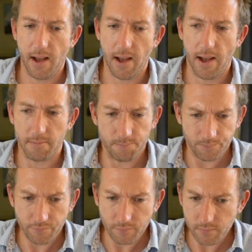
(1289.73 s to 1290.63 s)

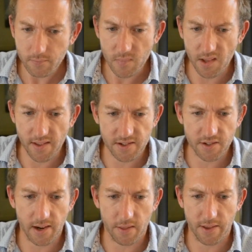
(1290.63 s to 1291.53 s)
that
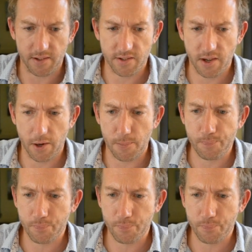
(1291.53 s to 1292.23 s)
side of things. So